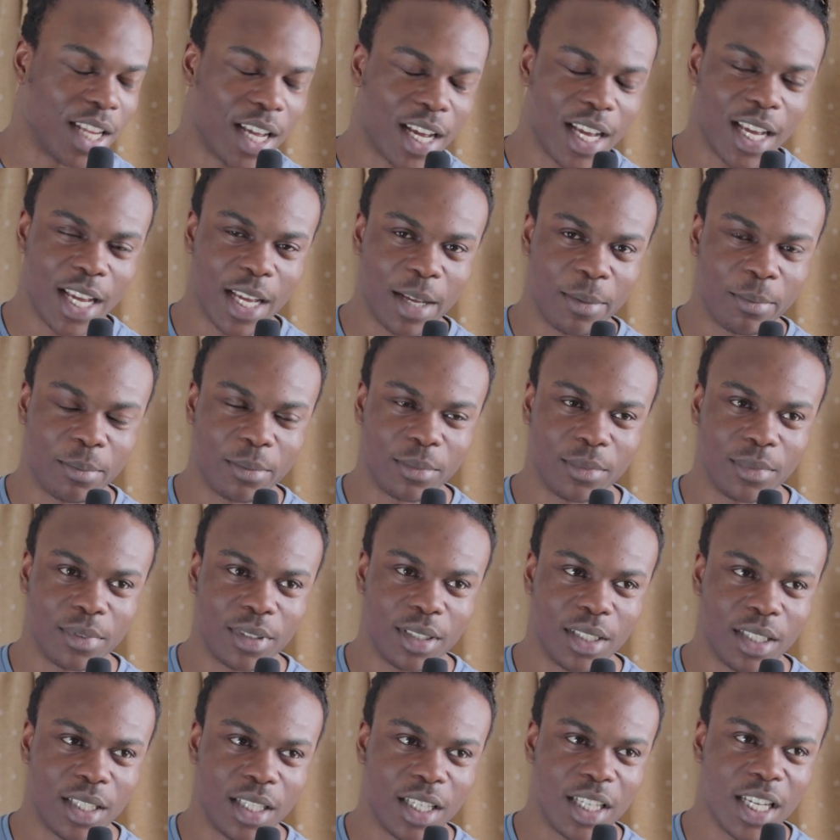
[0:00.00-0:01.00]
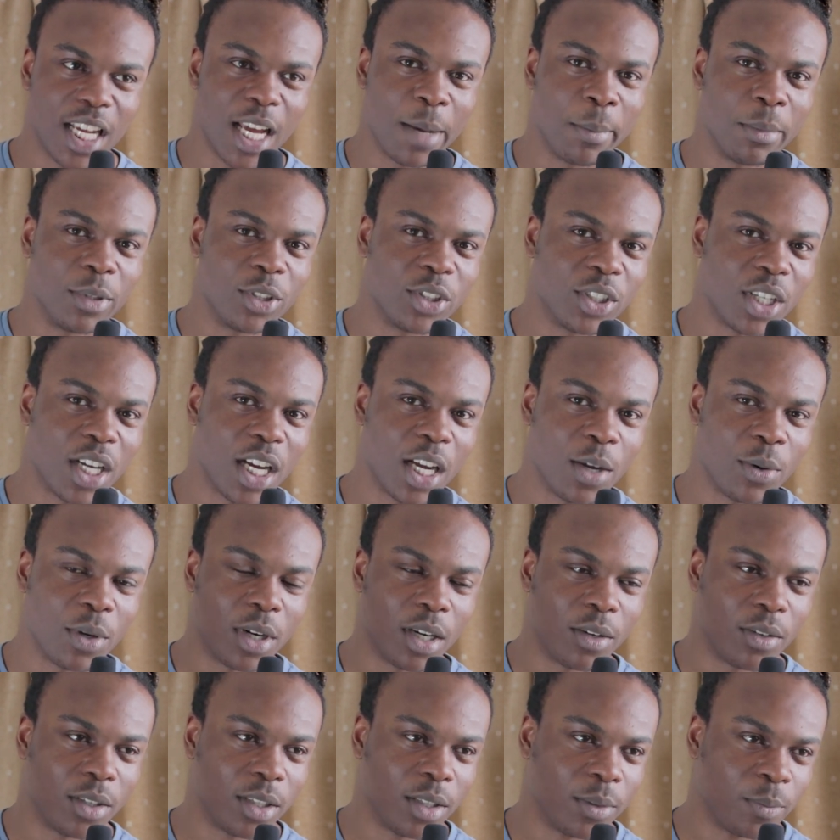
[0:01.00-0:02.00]
that MSI,
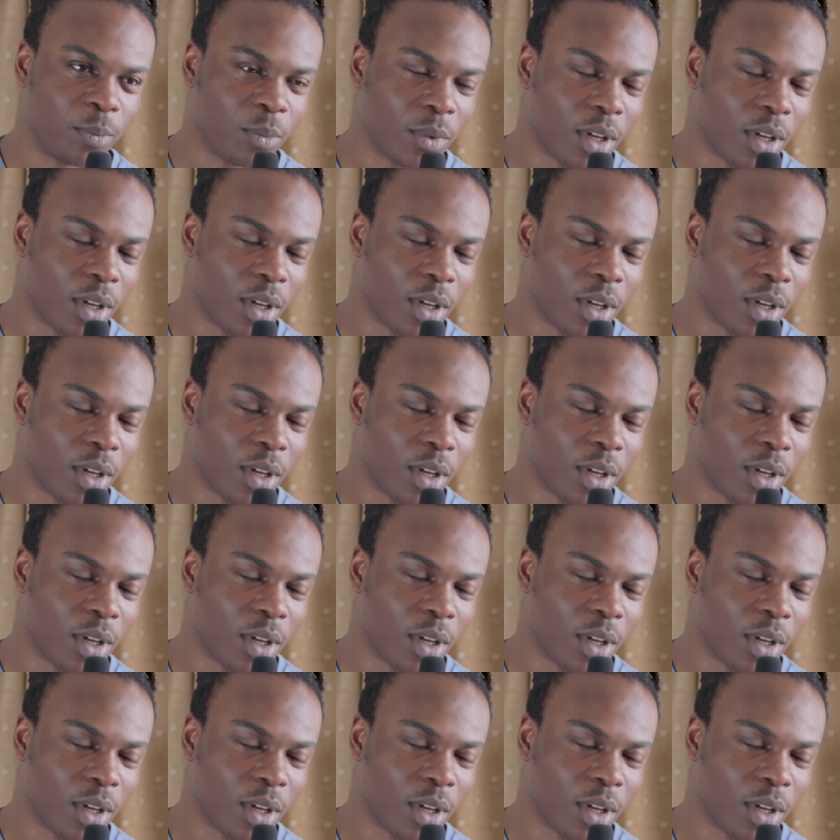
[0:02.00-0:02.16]
whatever.